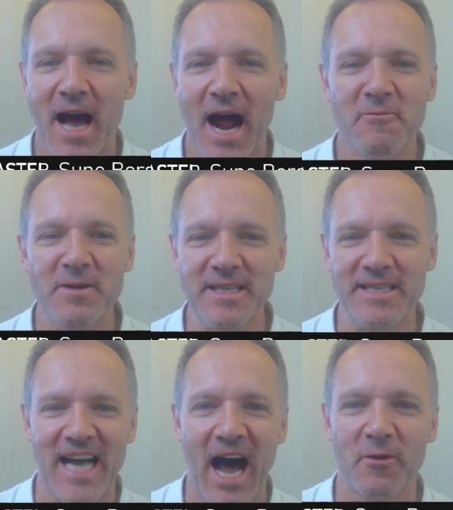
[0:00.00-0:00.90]
I really
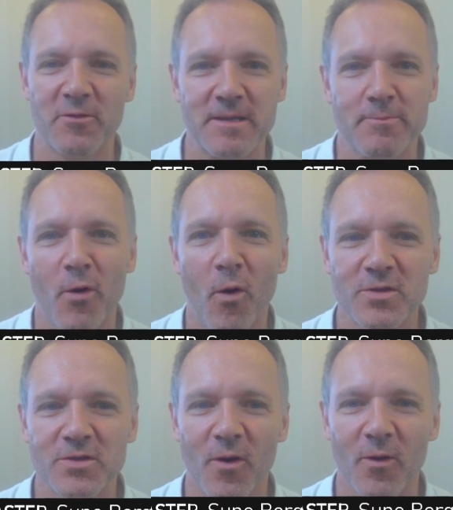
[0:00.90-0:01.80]
counted the
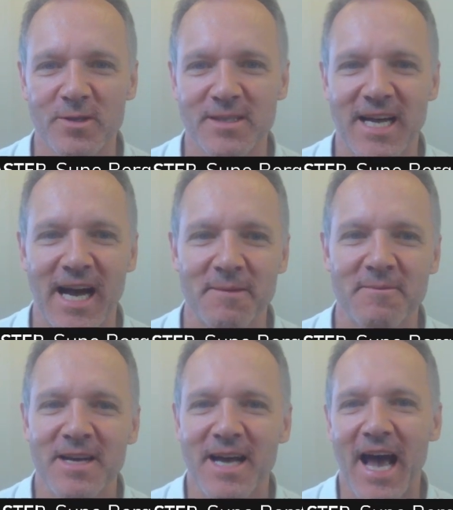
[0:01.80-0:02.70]
pawns all the time,
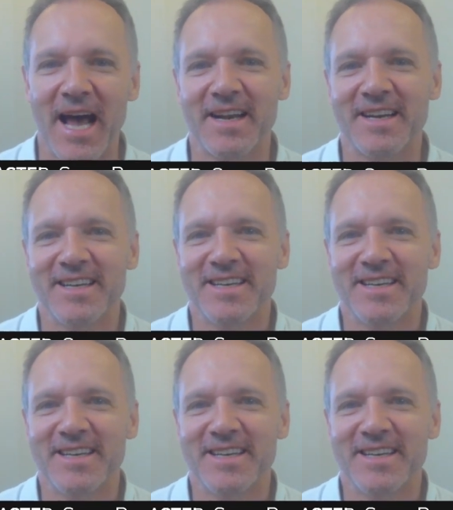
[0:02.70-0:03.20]
and